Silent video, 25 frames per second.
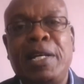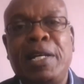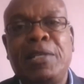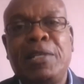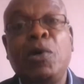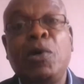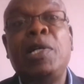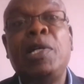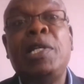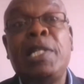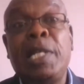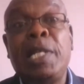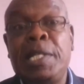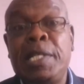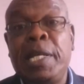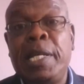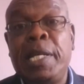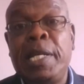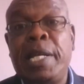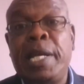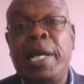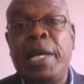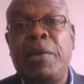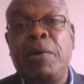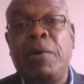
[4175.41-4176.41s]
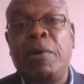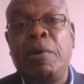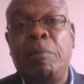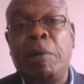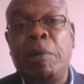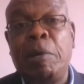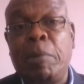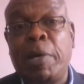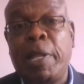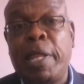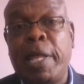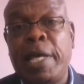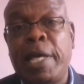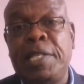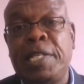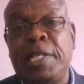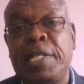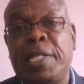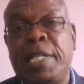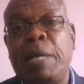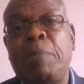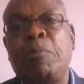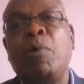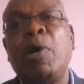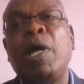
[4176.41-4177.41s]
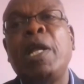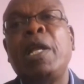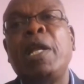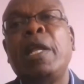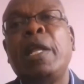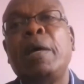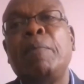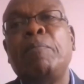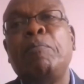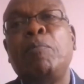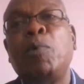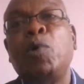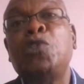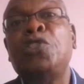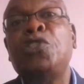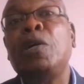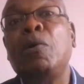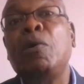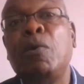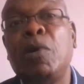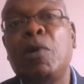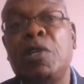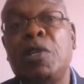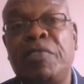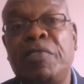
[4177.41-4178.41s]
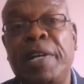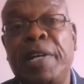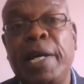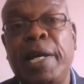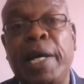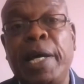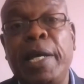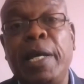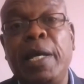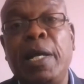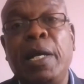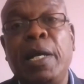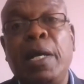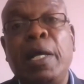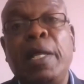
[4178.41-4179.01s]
So in Tanzania, you remember there is a time when the poaching was very high.